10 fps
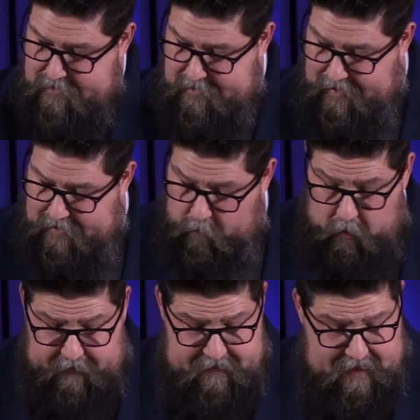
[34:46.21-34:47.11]
the
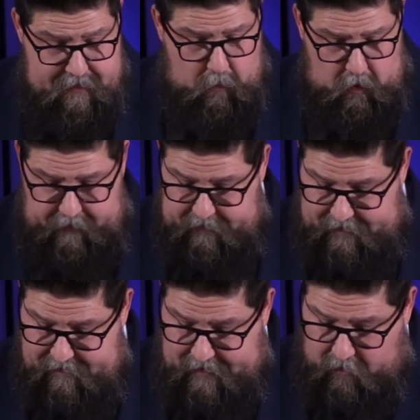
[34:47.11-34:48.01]
world of the dead and the world of the
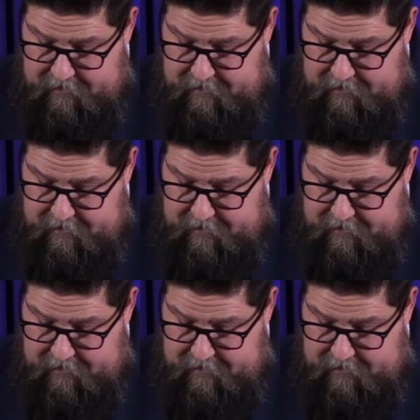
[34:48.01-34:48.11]
living are